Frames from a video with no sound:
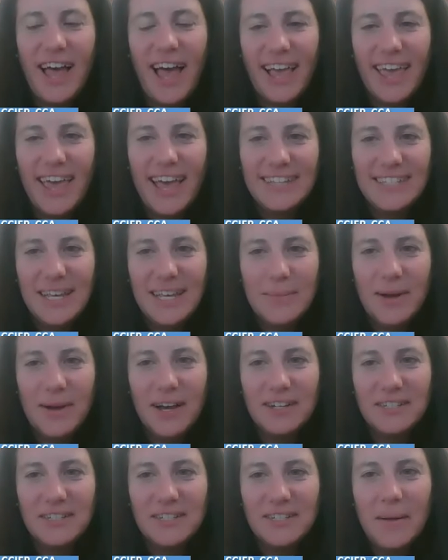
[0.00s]
at
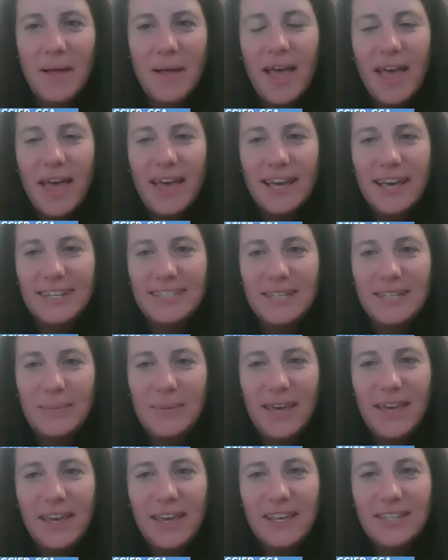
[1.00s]
Katz-Abash, a
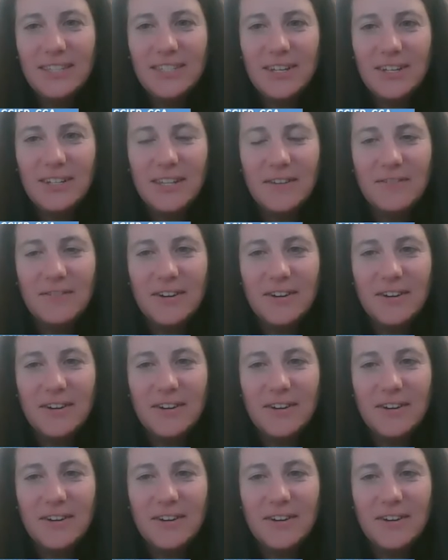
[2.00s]
CPA and consulting